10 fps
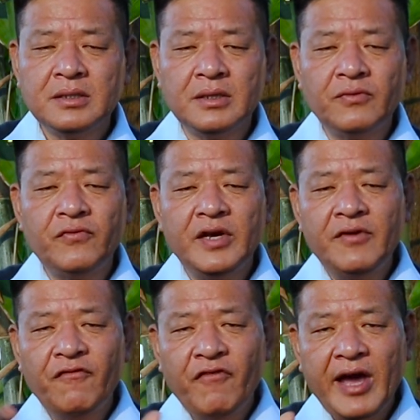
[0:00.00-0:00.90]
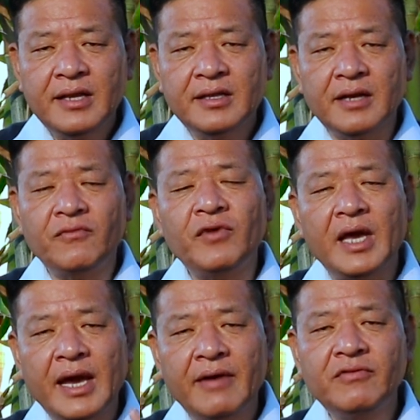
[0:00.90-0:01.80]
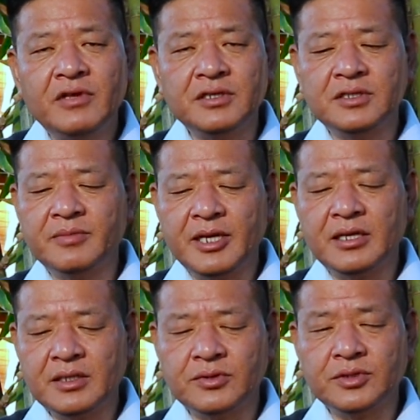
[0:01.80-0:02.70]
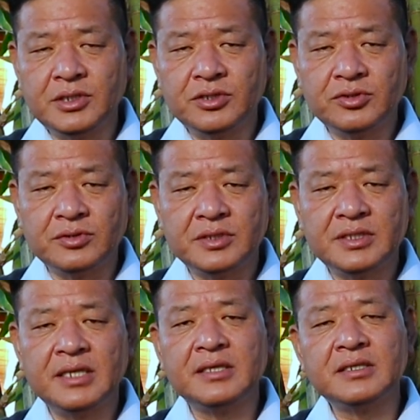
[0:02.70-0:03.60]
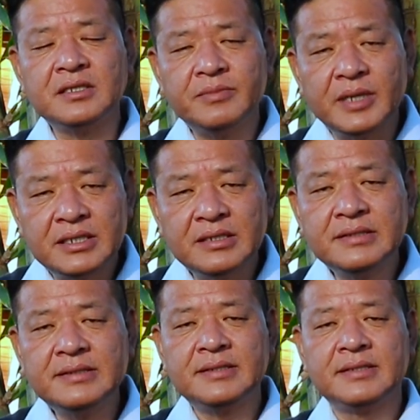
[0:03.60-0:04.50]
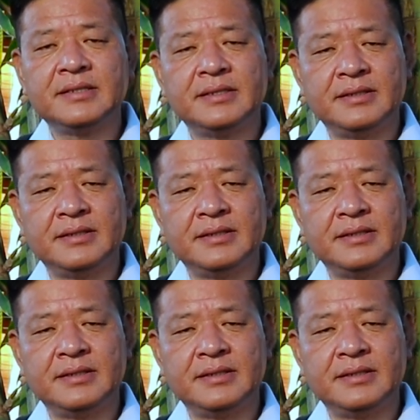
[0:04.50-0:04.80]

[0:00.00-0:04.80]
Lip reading: The very fact that we have these Tibetan associations, that the Tibetans